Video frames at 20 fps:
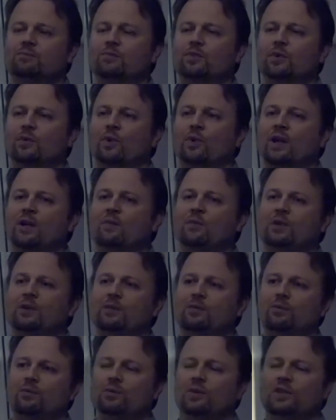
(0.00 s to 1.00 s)
the way
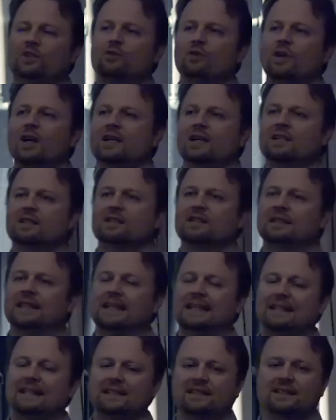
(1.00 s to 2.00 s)
we try to
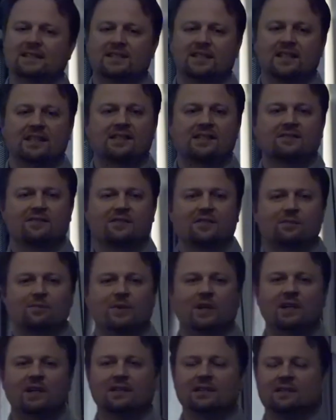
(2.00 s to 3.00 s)
get at the sense of
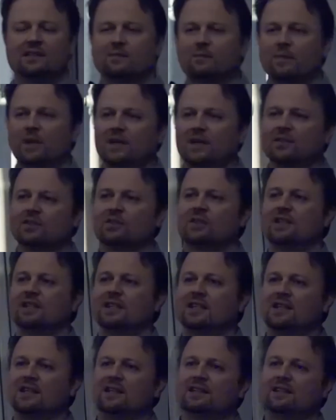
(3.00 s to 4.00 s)
smell is by
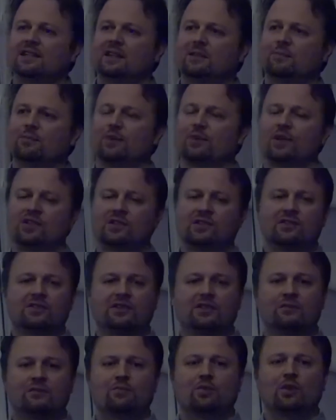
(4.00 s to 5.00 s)
looking at the impression of
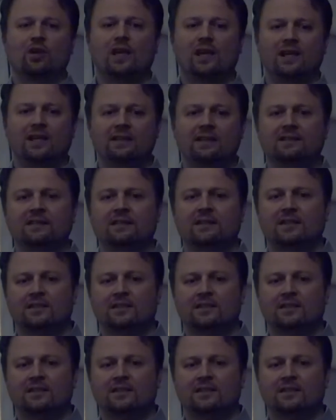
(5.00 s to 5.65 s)
their brain.